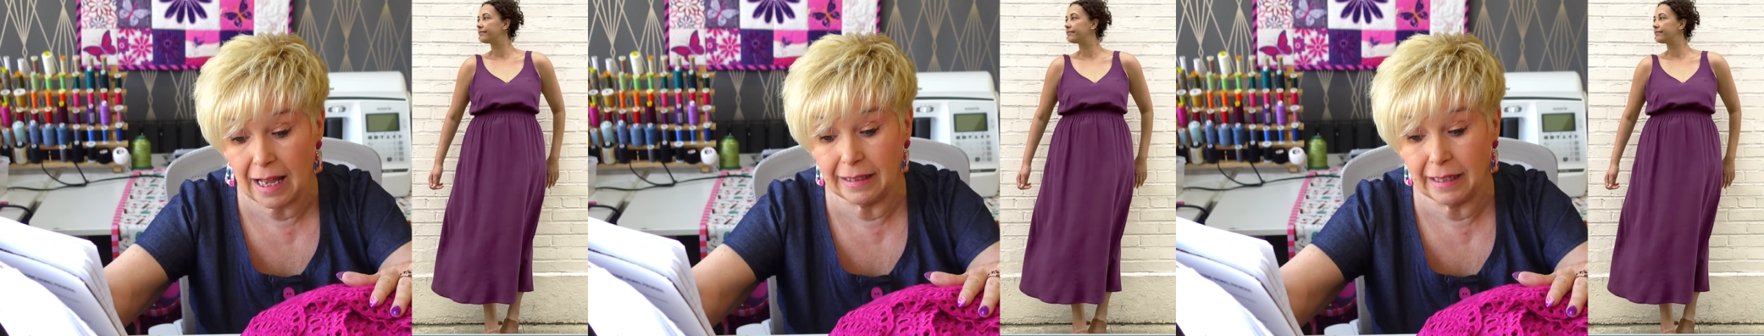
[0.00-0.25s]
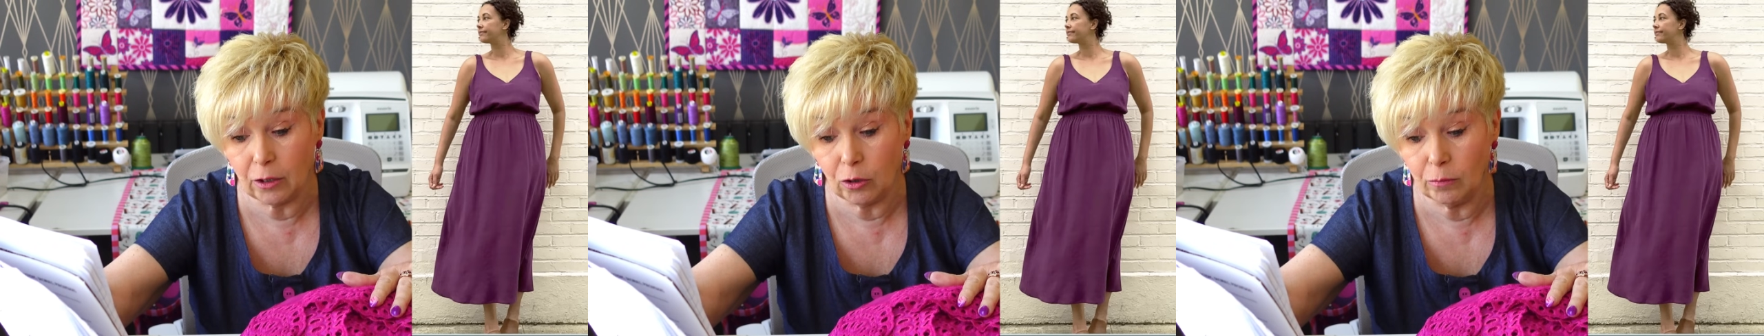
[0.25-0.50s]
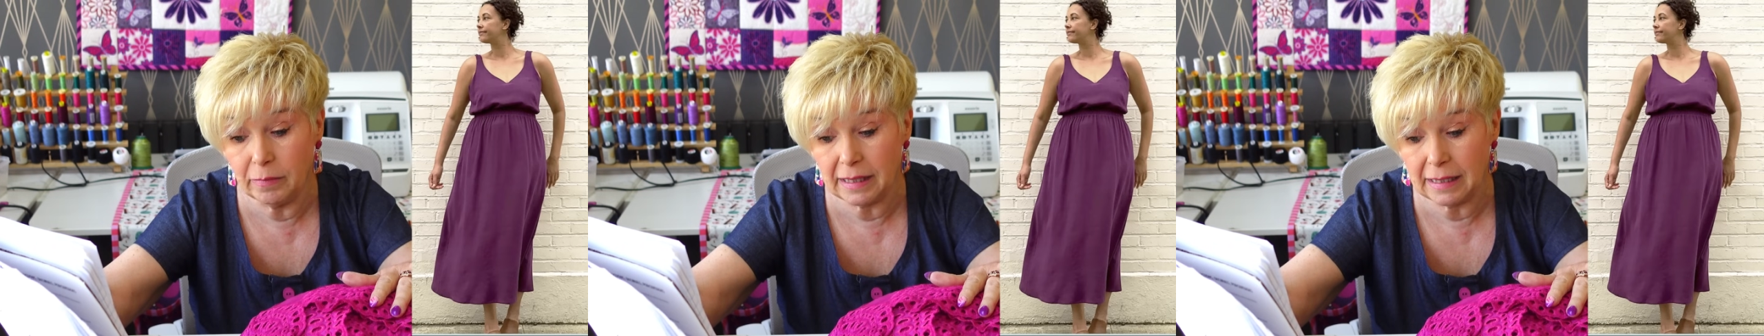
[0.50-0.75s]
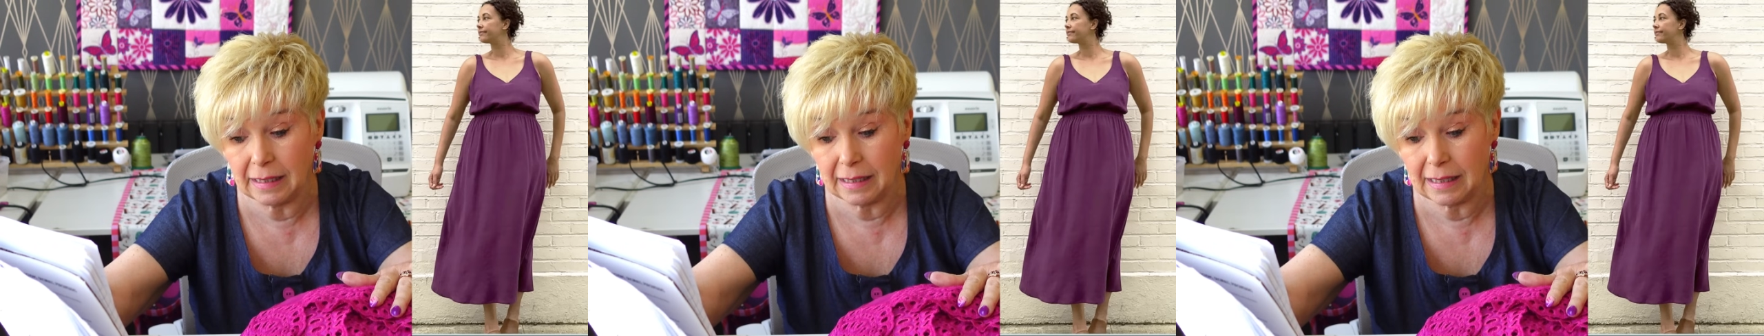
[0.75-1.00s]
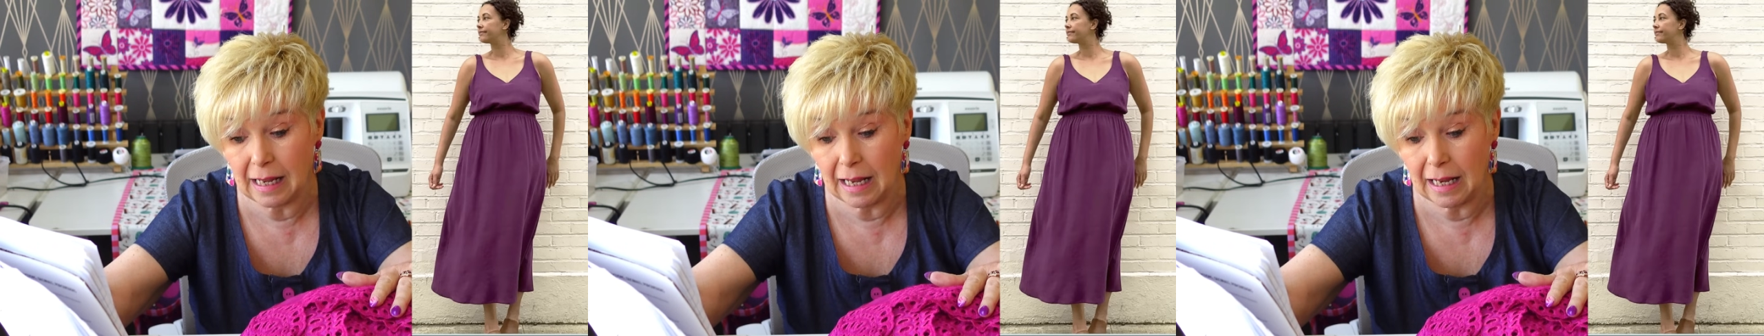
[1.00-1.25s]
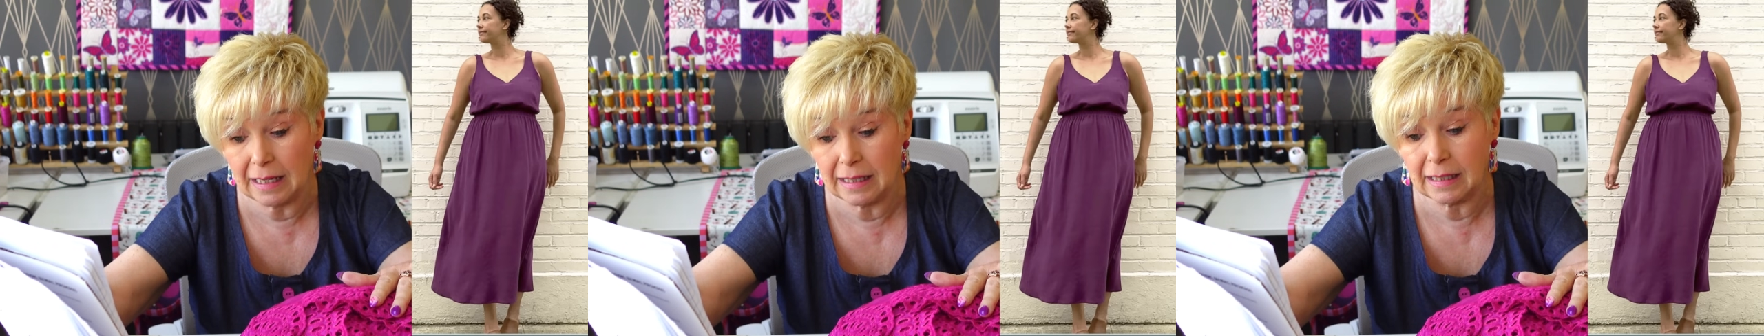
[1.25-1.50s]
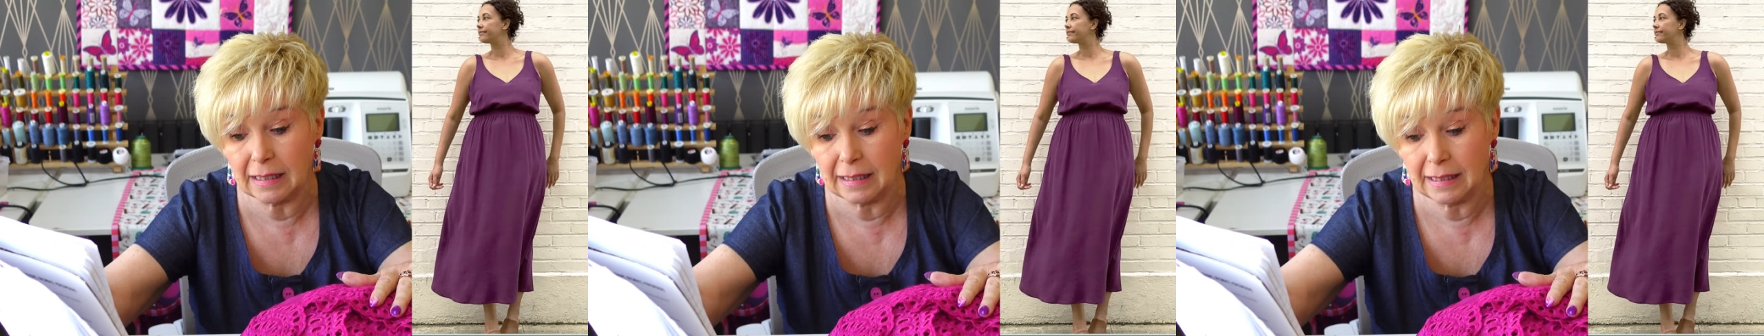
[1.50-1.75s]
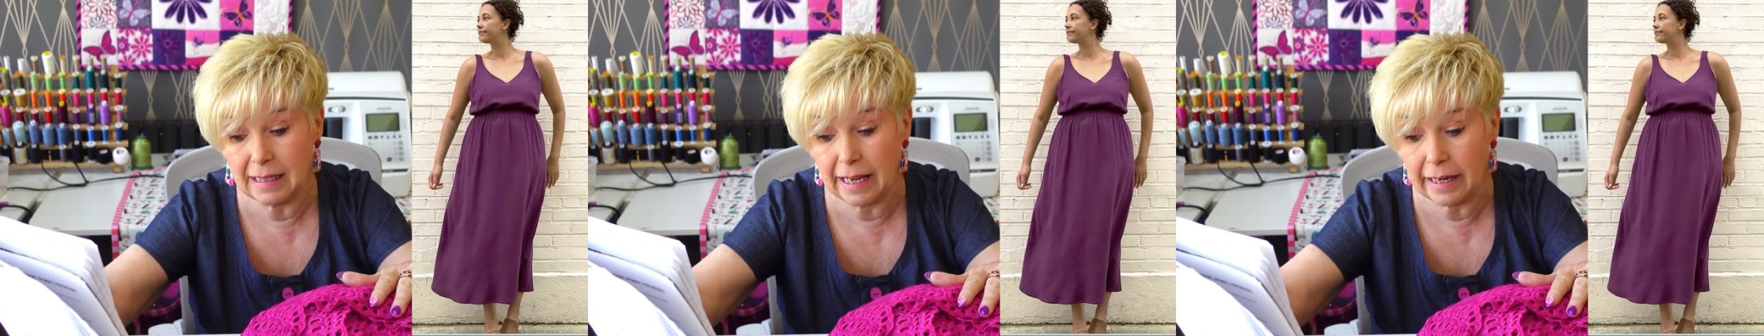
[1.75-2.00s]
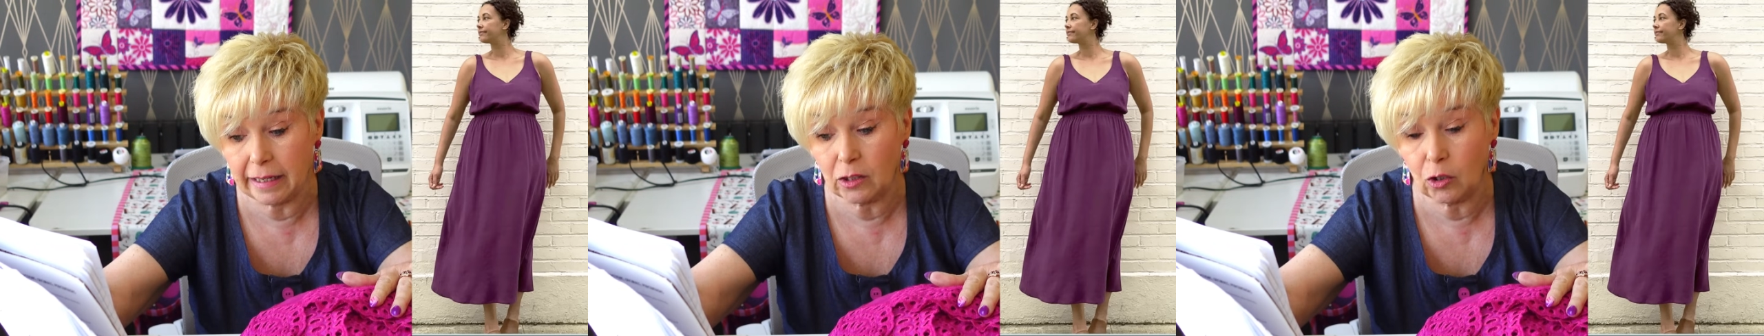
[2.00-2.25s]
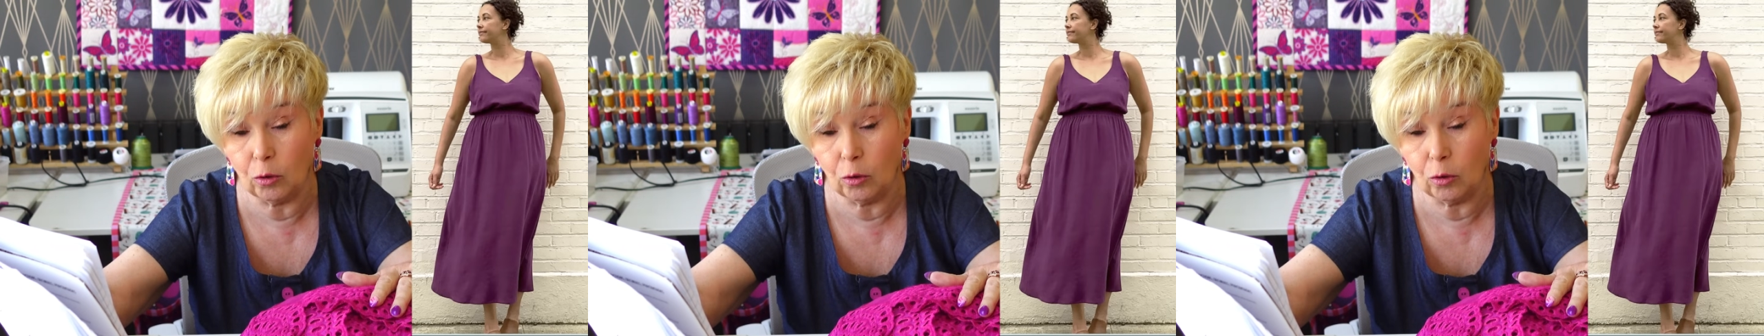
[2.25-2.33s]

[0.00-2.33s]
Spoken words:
and it comes in a size 6